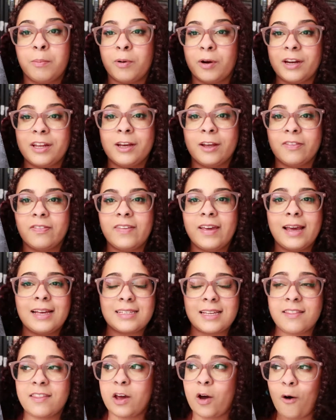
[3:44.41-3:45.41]
pretty good things
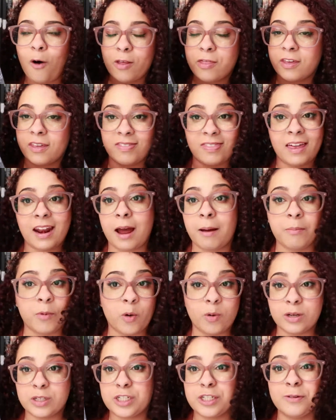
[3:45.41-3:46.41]
and they all think that I'm
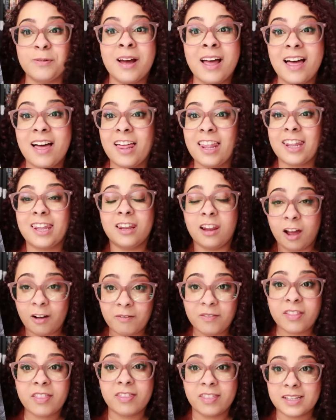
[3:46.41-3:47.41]
going to
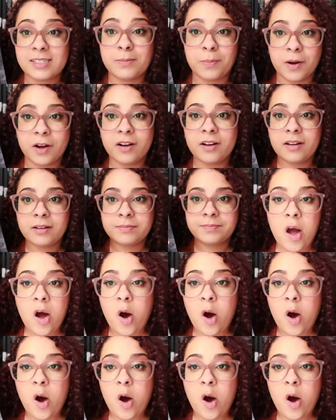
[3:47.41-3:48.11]
love this book.